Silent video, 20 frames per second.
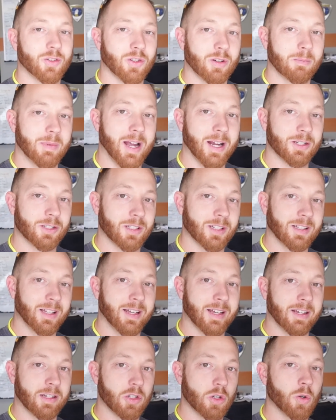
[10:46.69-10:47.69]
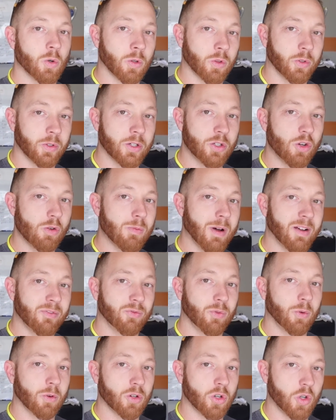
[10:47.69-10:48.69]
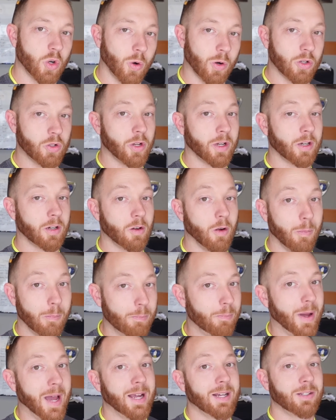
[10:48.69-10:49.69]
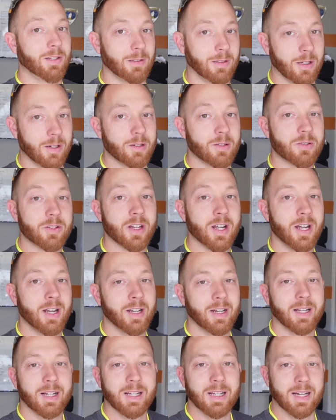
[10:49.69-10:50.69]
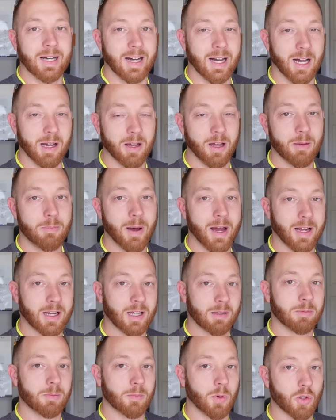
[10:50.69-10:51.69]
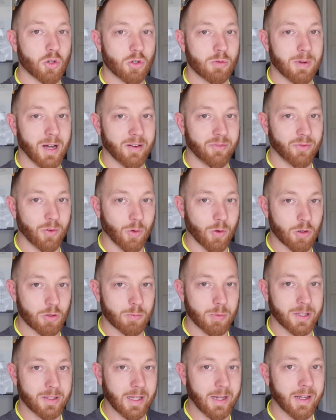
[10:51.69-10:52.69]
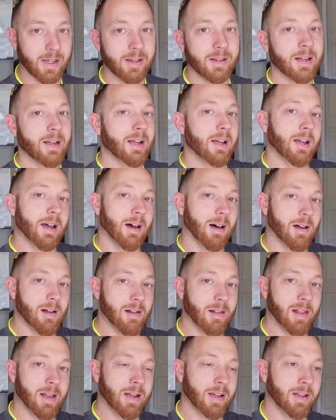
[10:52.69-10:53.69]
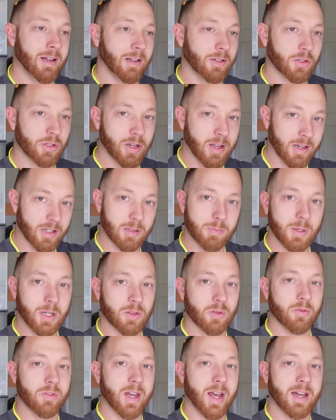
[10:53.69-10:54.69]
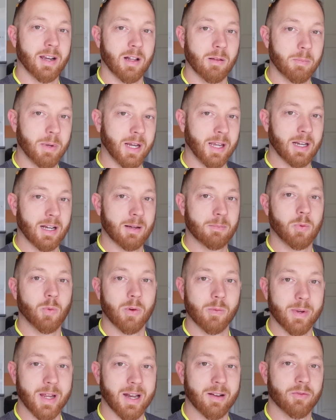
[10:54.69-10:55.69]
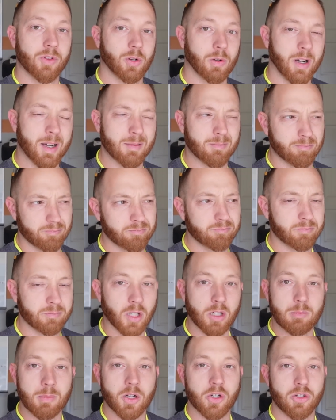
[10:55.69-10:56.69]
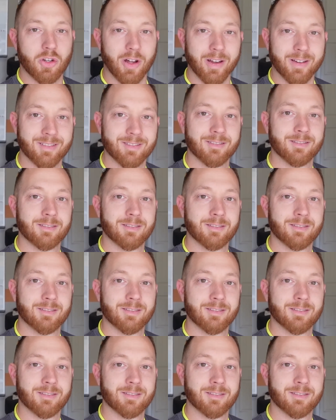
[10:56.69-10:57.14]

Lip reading: So I'm actually like 2 or 3 2x4 short. So I gotta go back to Lowe's, buy a couple more 2x4s, but then I'll just kind of speed through that and I'll pick it up. And when we have the crate, pretty much done.